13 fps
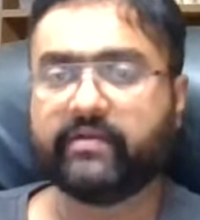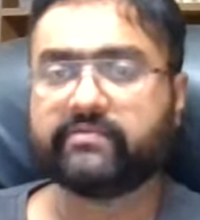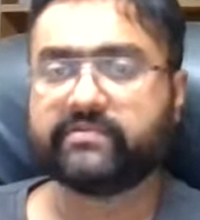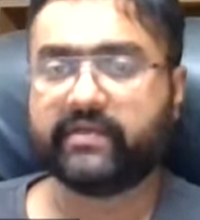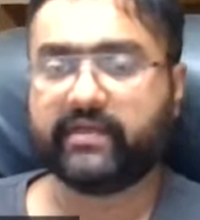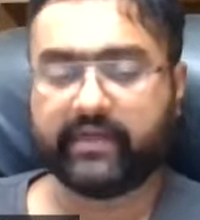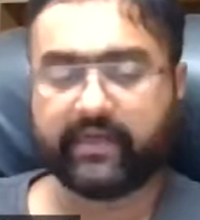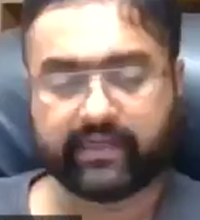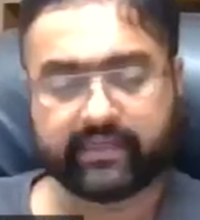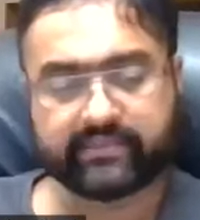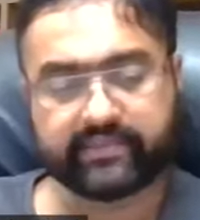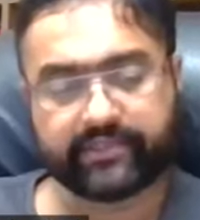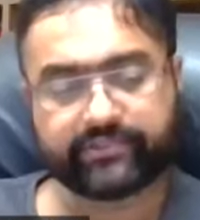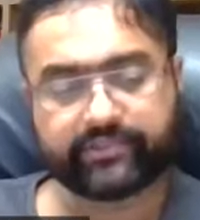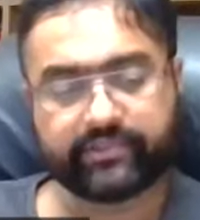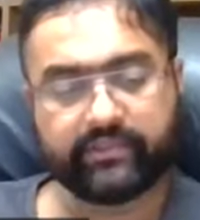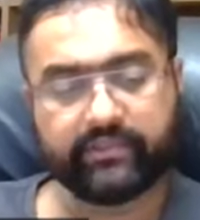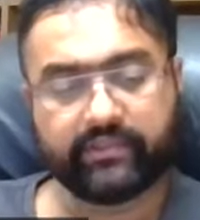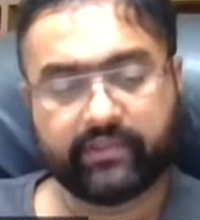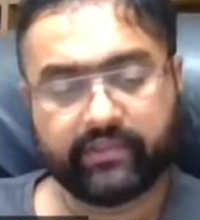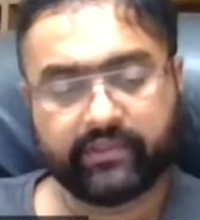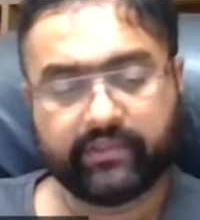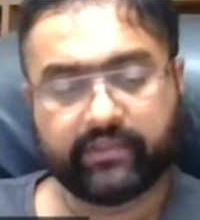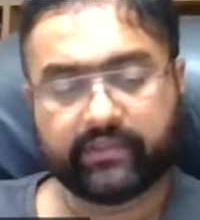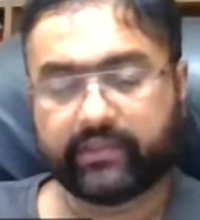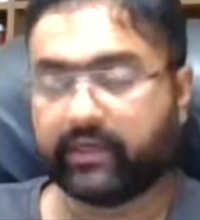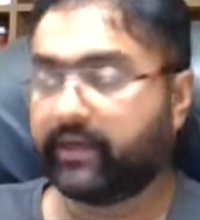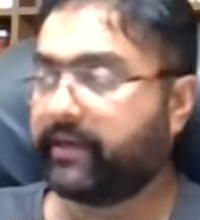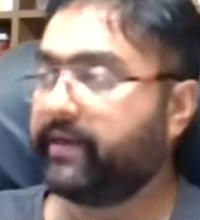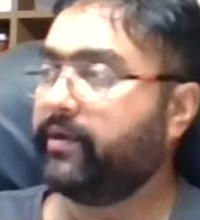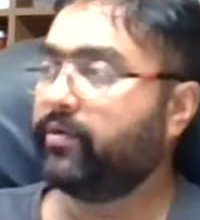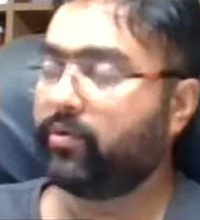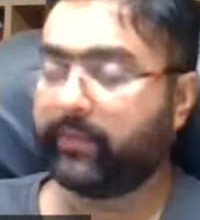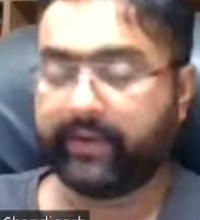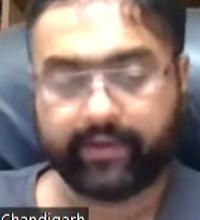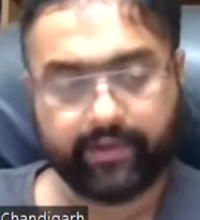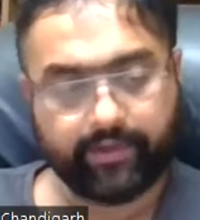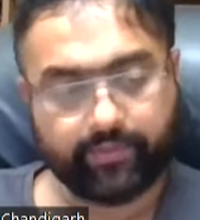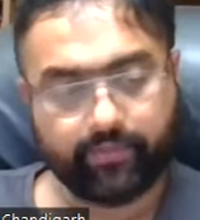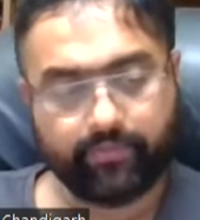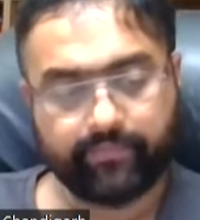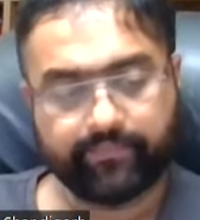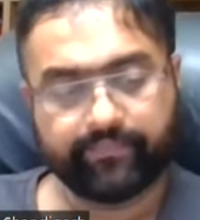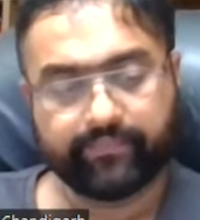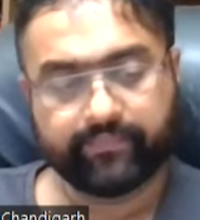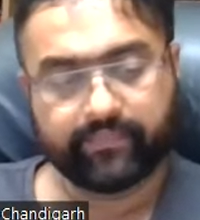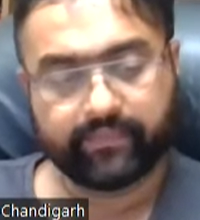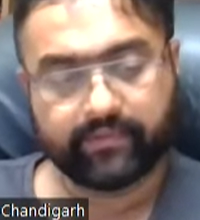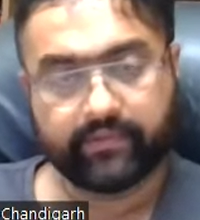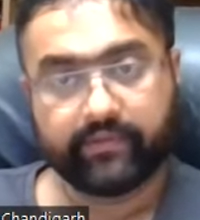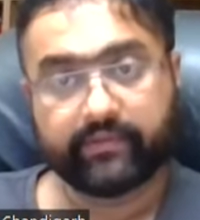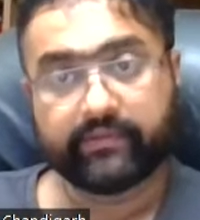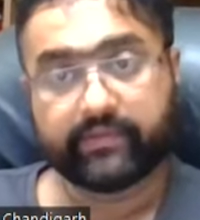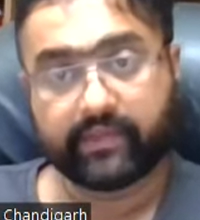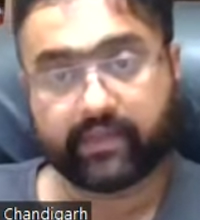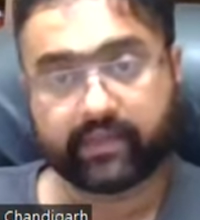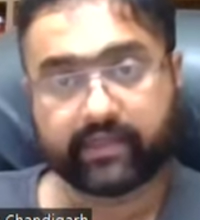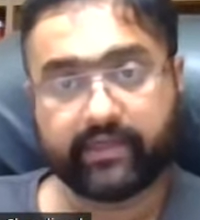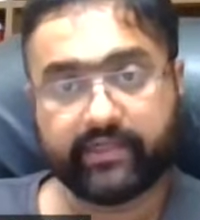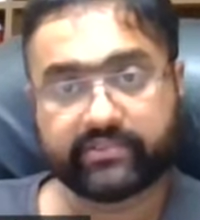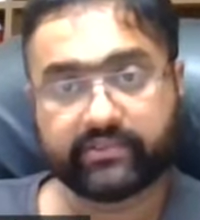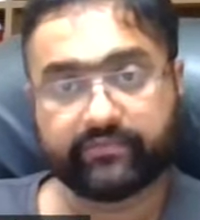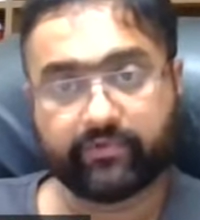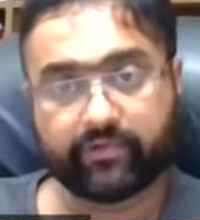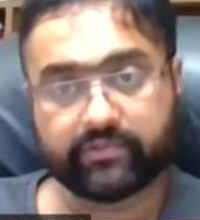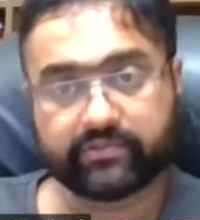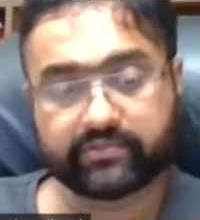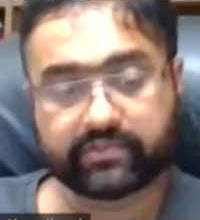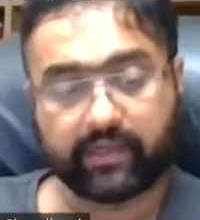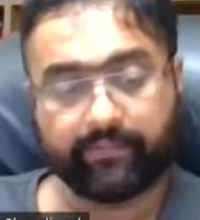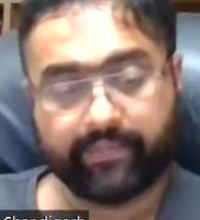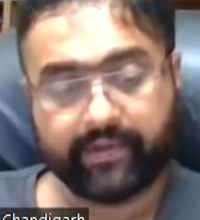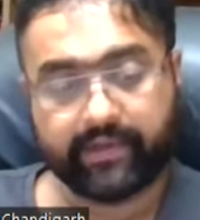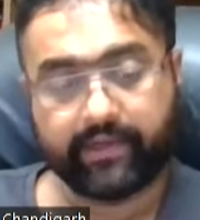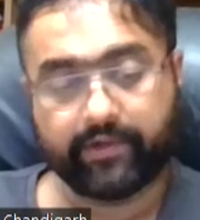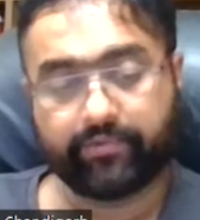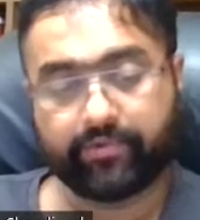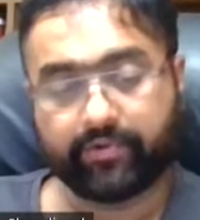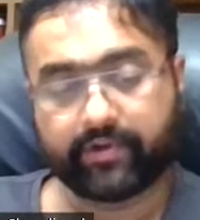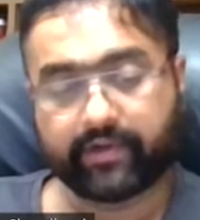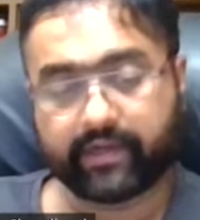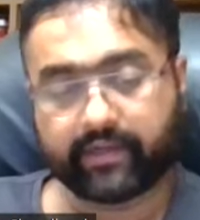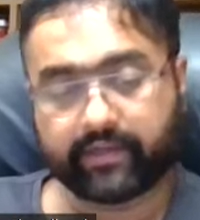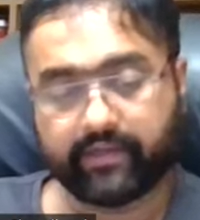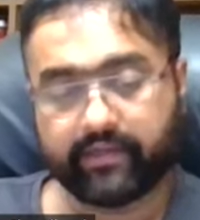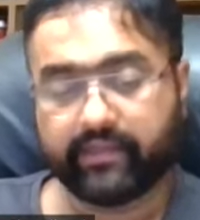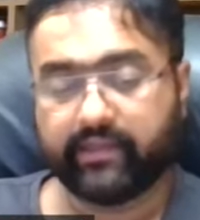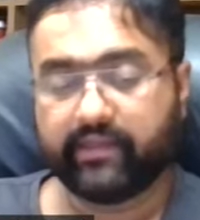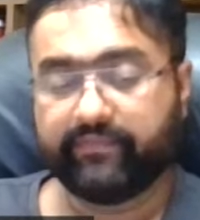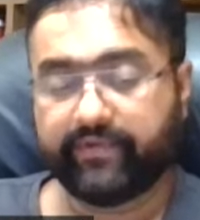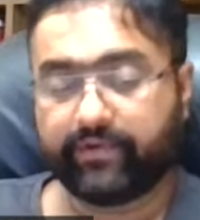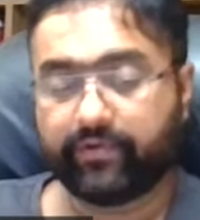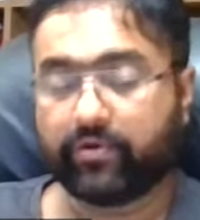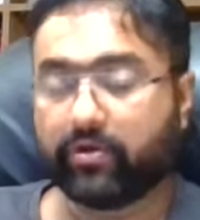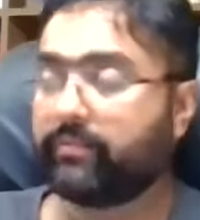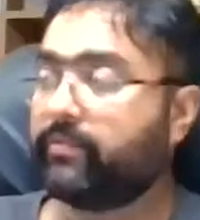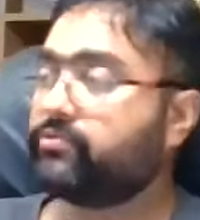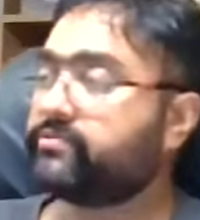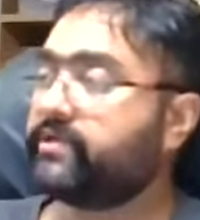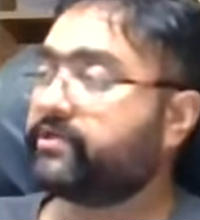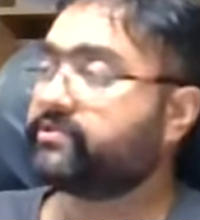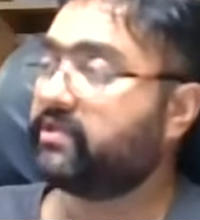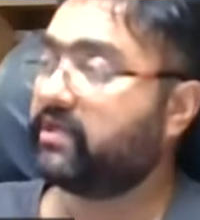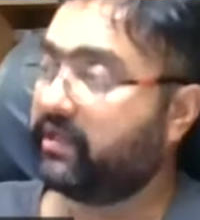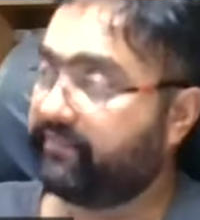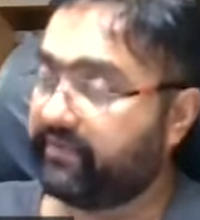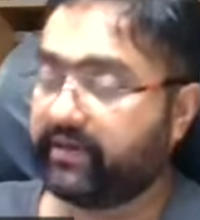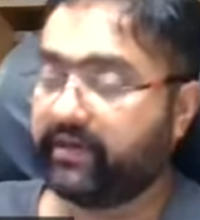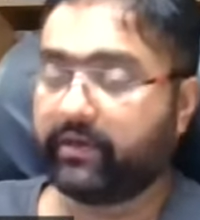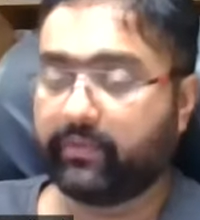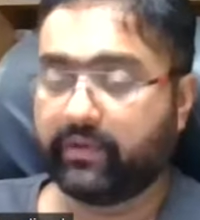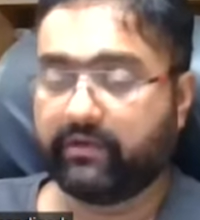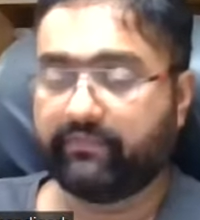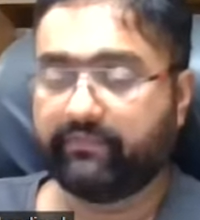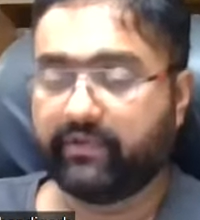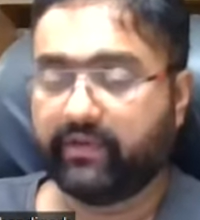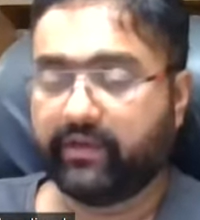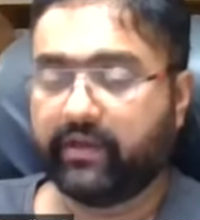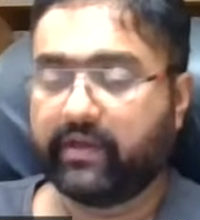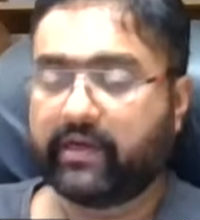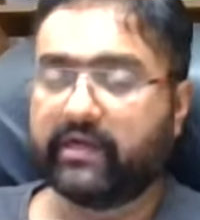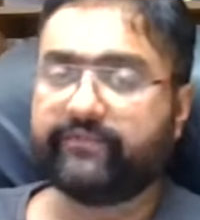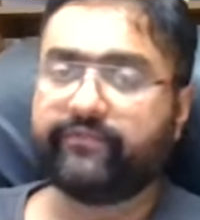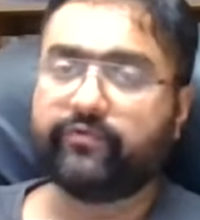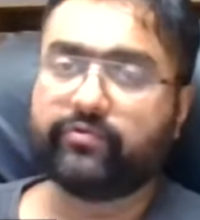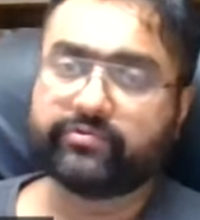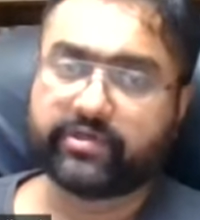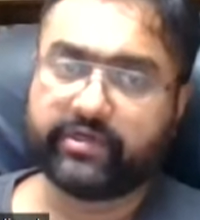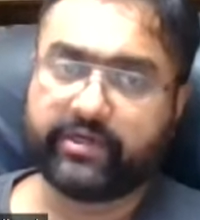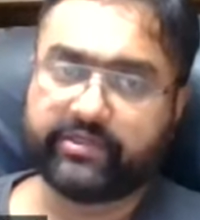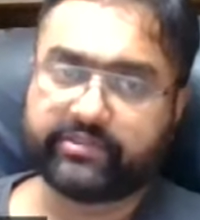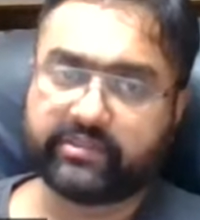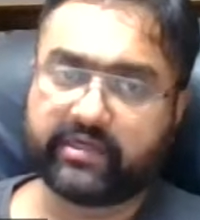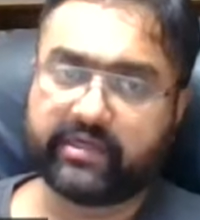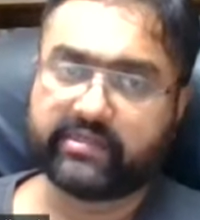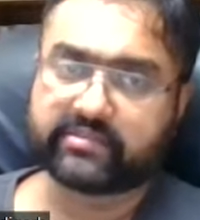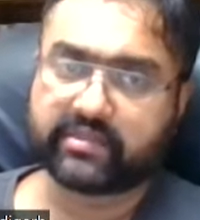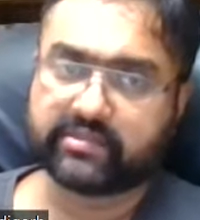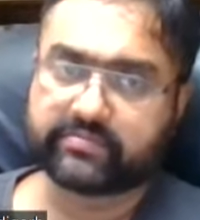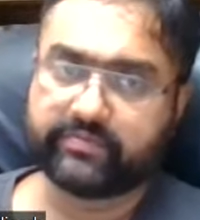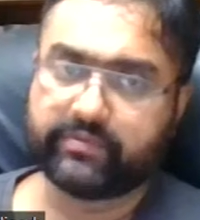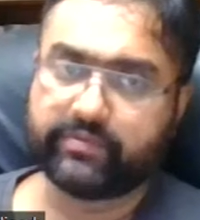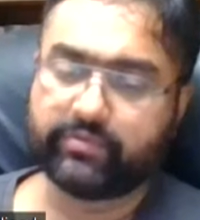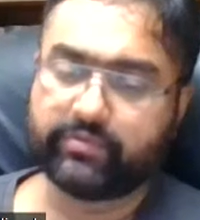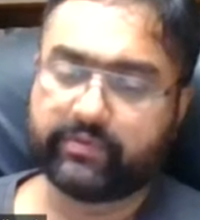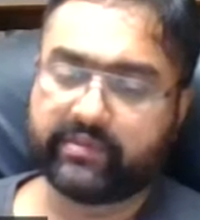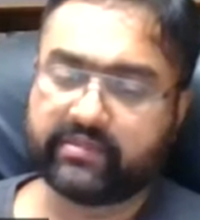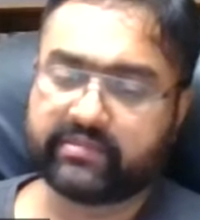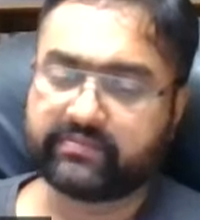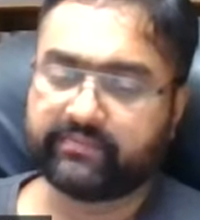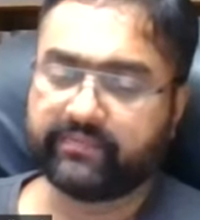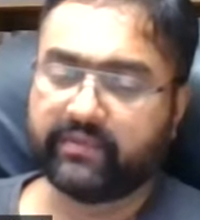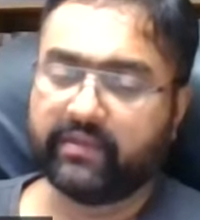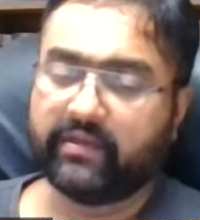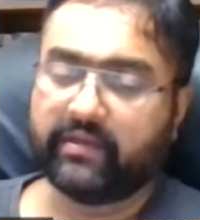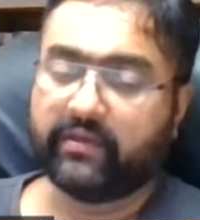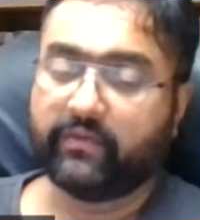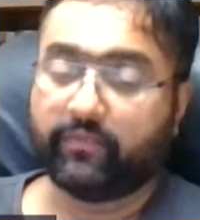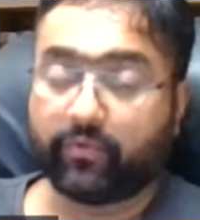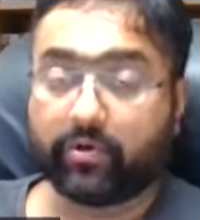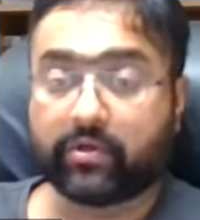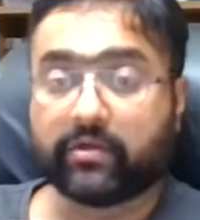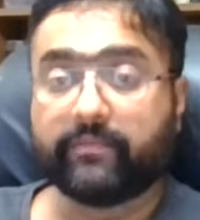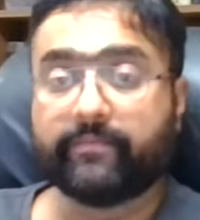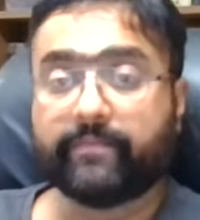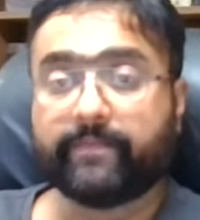free consent. That is section 13 to 22. Third condition was competent to contract. We talk about section 11 and 12. And fourth condition I discussed with you is what